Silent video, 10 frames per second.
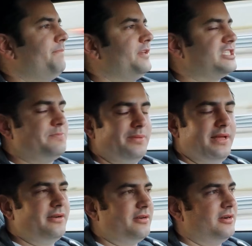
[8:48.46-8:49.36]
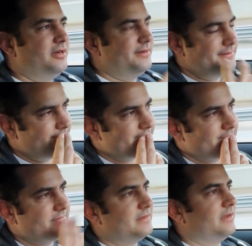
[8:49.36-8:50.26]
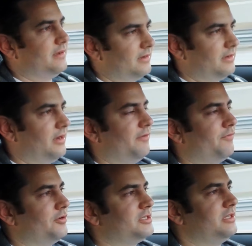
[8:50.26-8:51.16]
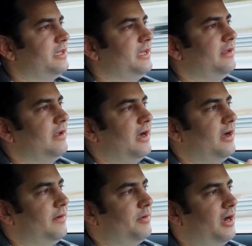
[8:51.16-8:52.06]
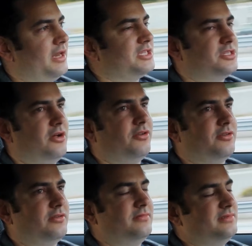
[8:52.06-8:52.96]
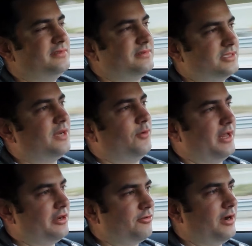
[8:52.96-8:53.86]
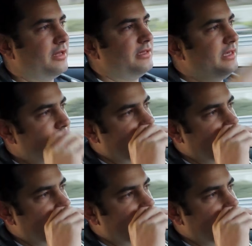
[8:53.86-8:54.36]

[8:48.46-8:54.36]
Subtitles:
The splitter, unfortunately, got installed somewhat incorrectly.